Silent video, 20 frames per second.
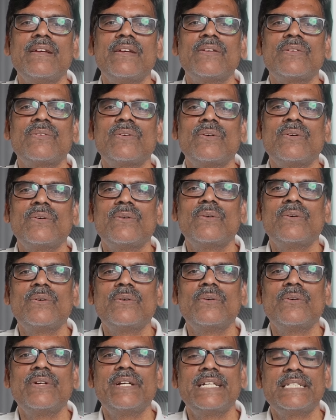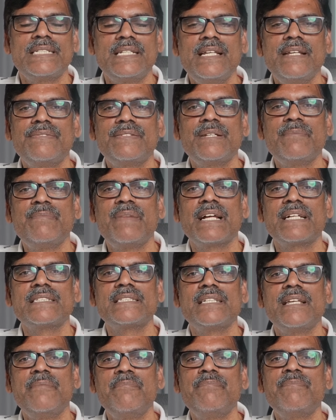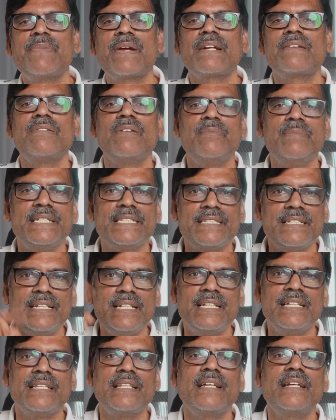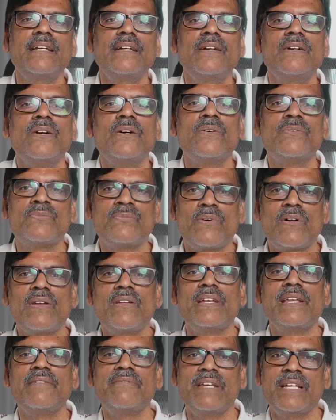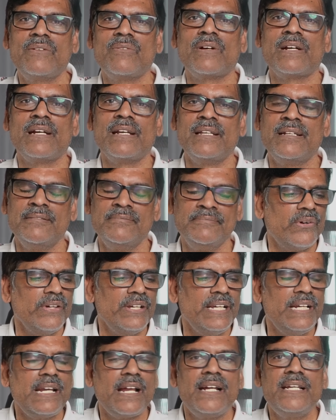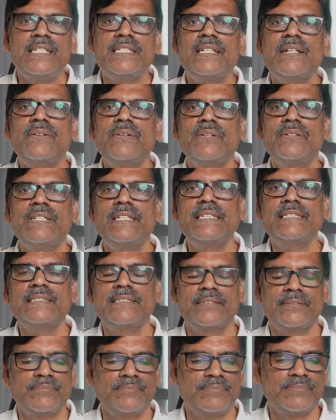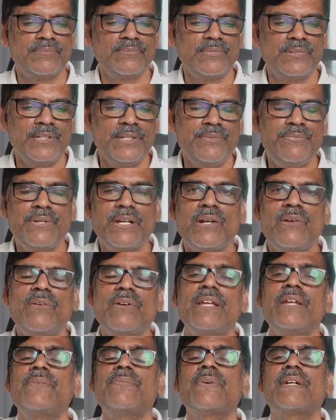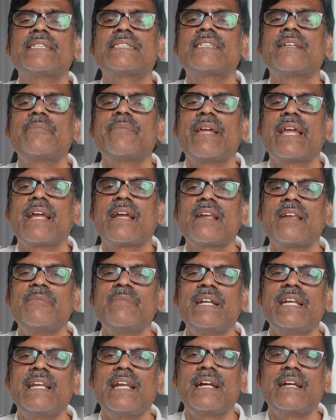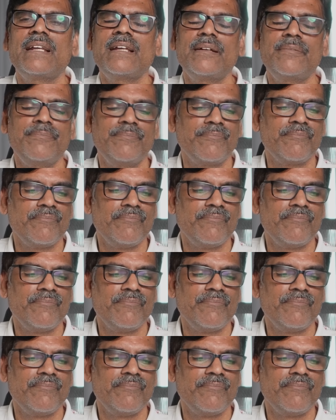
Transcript: So, HDFC Bank's impact will be seen in the following week only. In addition to this, if you are looking for some economic data,